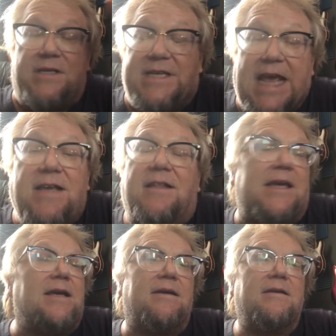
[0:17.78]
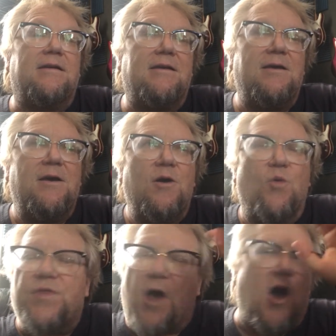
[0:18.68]
daily,
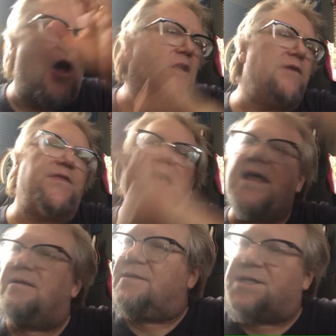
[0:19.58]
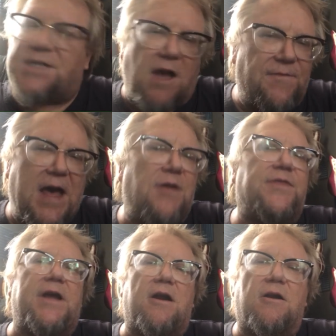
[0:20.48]
with all of that stuff
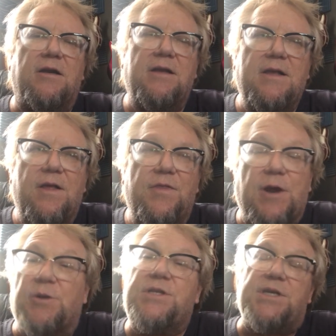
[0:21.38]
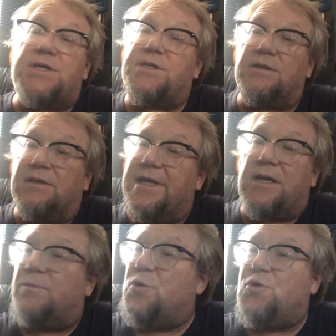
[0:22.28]
out there, there is this
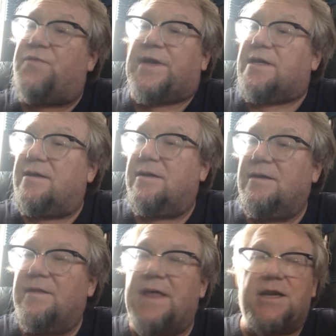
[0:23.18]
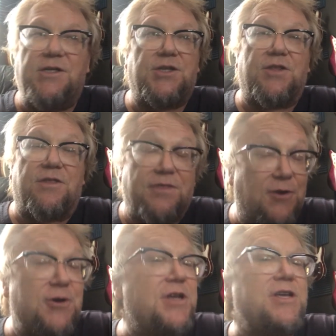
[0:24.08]
little movie that is thirty